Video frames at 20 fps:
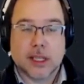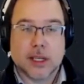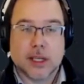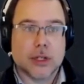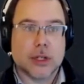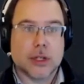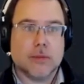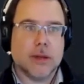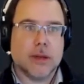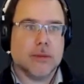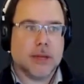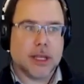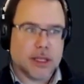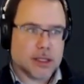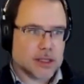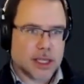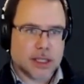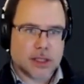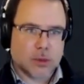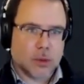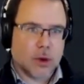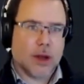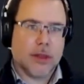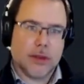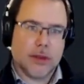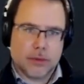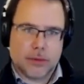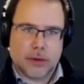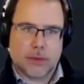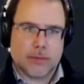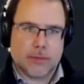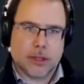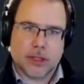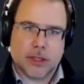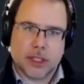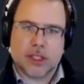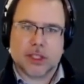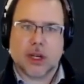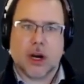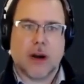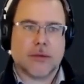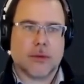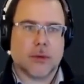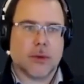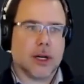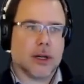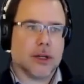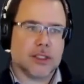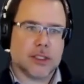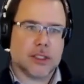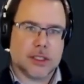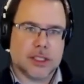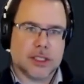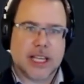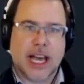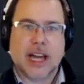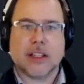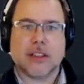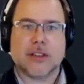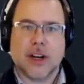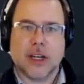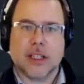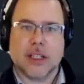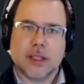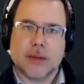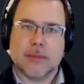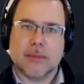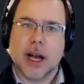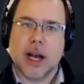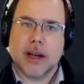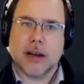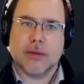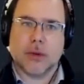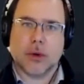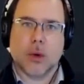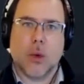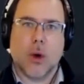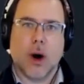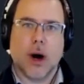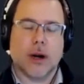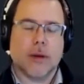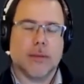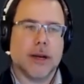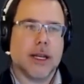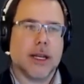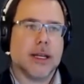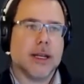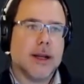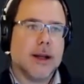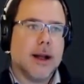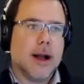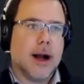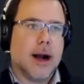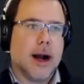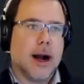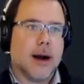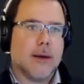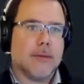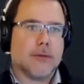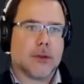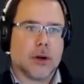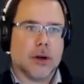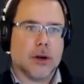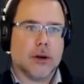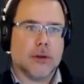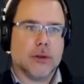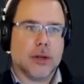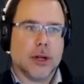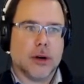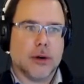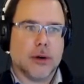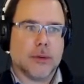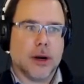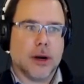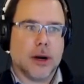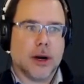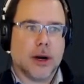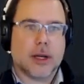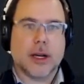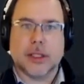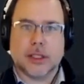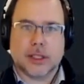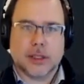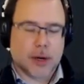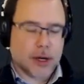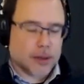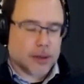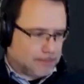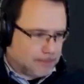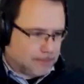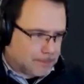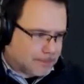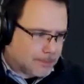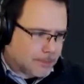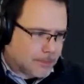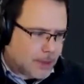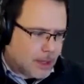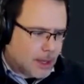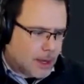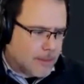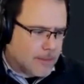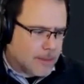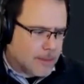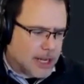should be, because that's why they're building software, is to satisfy some kind of requirement for a customer. But I